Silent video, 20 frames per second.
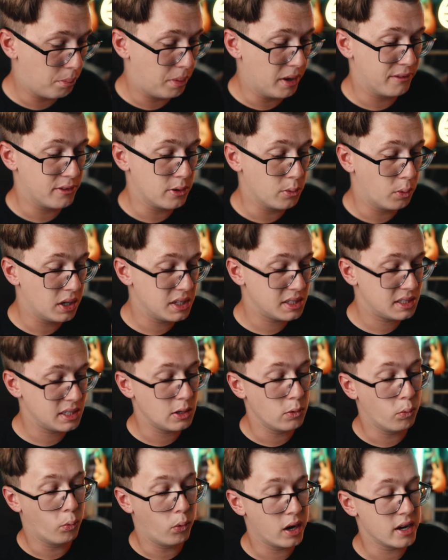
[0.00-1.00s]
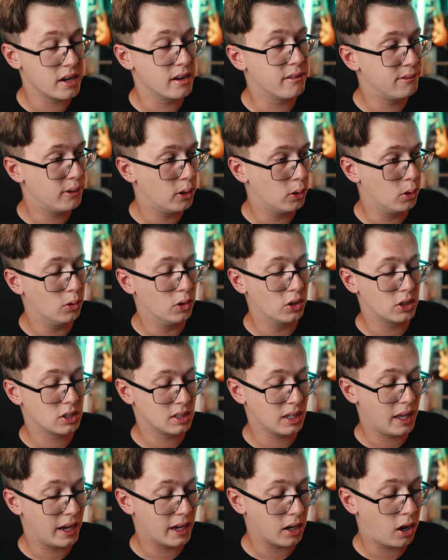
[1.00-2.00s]
but if you want to see what your photo looks
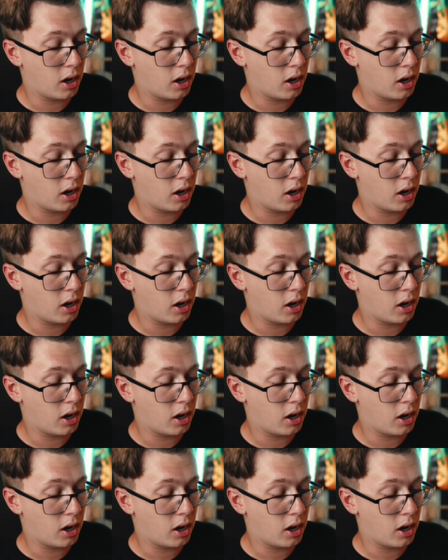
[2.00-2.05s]
like